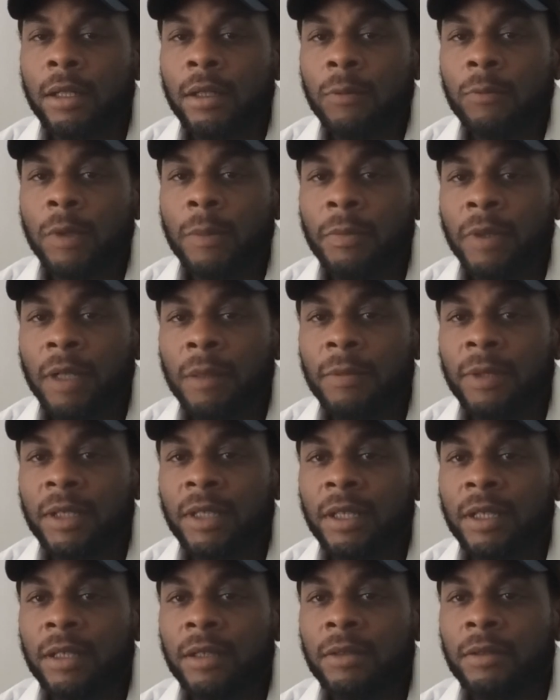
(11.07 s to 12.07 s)

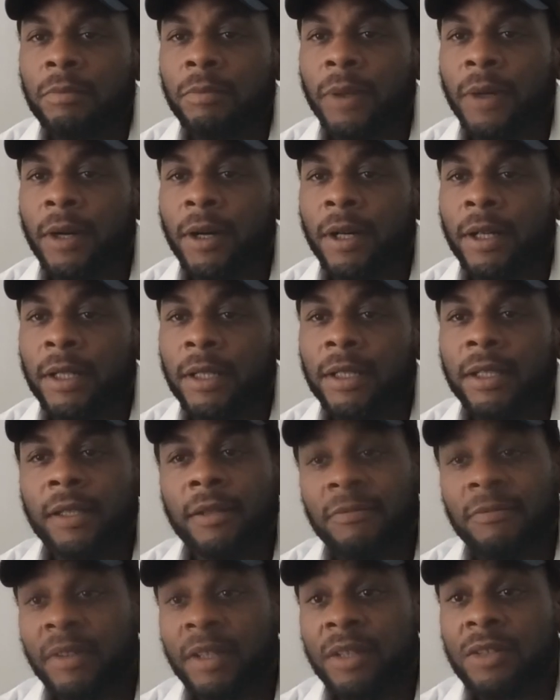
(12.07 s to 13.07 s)
Republican Party
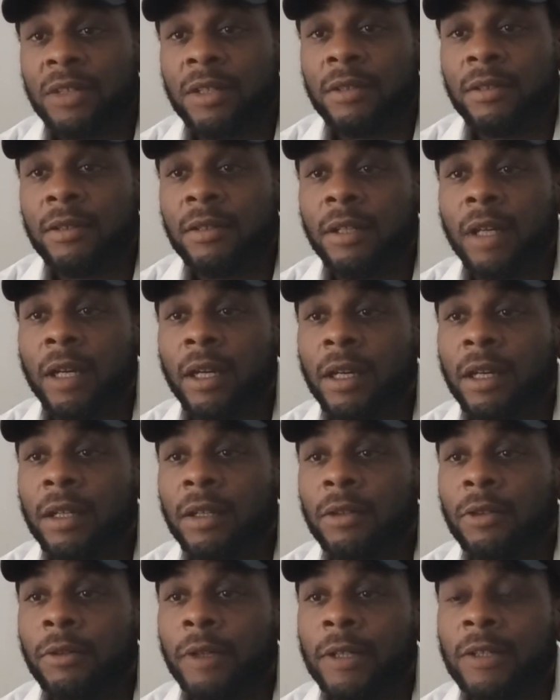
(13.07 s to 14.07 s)
convention
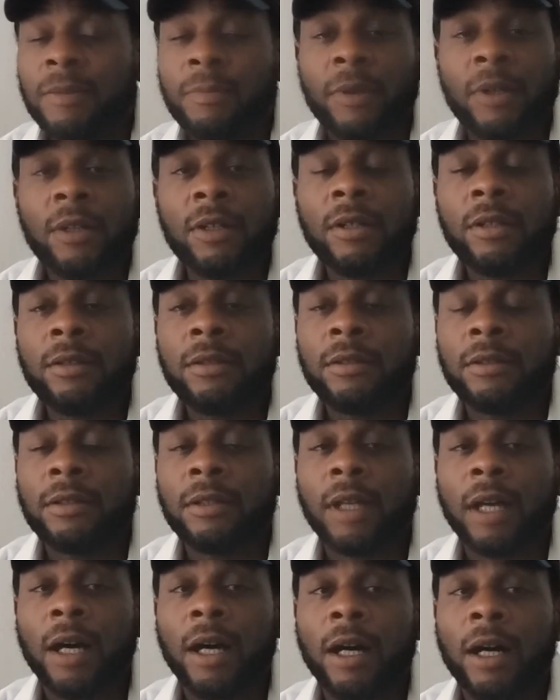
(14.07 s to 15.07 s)
in Greensboro
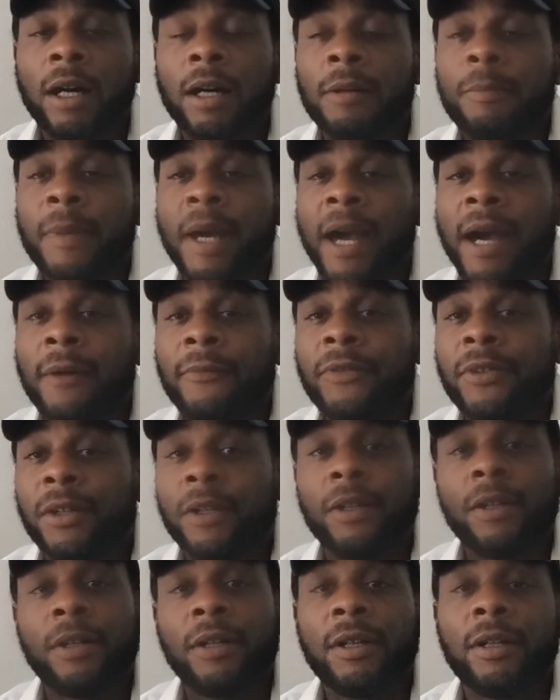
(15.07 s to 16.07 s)
um,
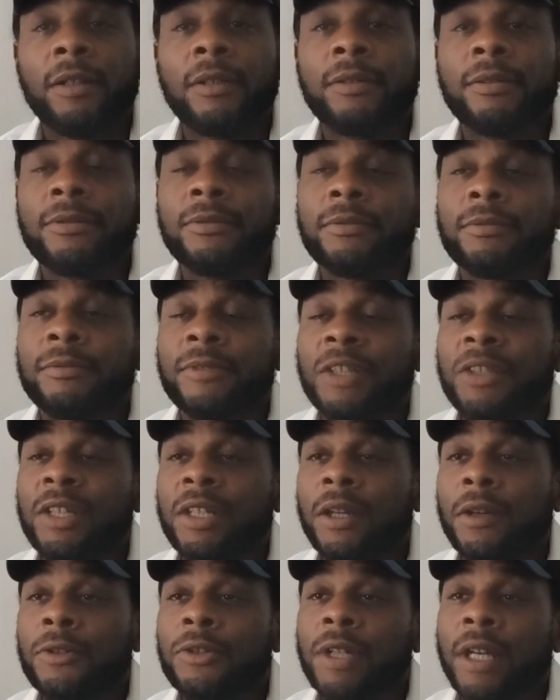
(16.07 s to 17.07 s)
after the
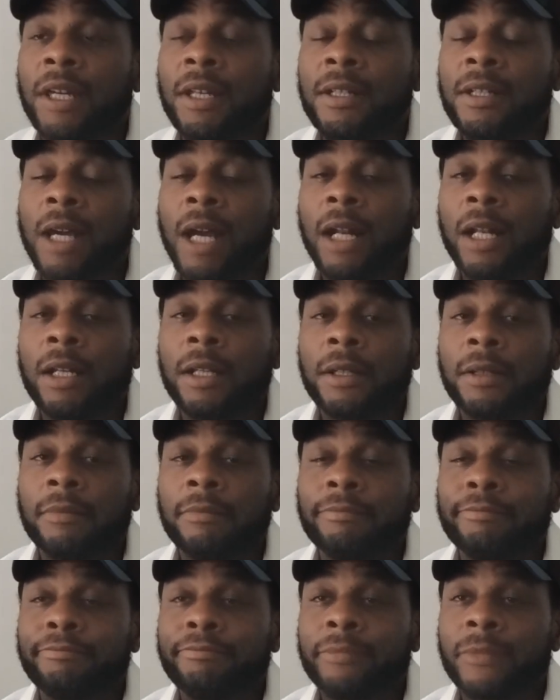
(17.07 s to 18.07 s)
DOJ indicted him.
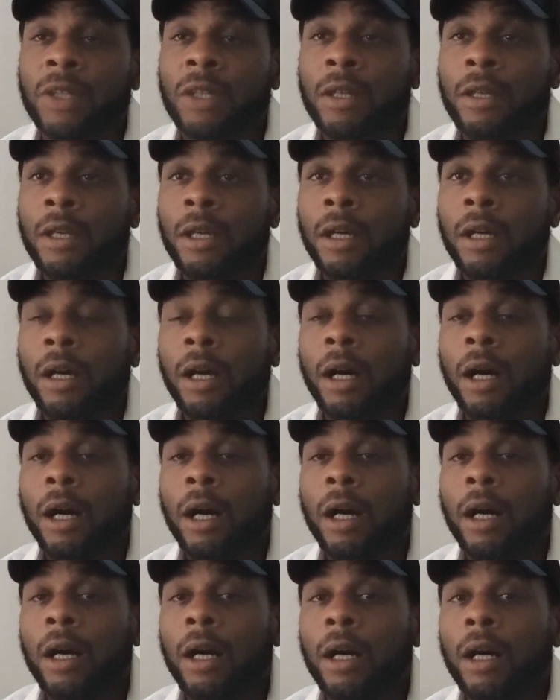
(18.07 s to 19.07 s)

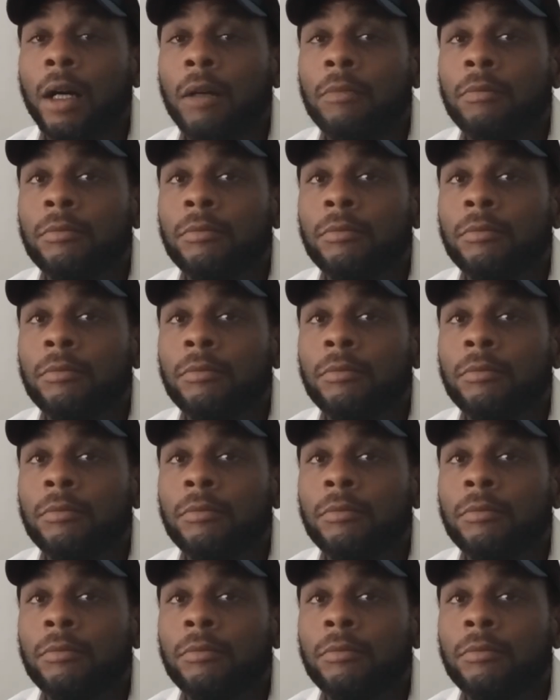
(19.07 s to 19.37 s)
Uh,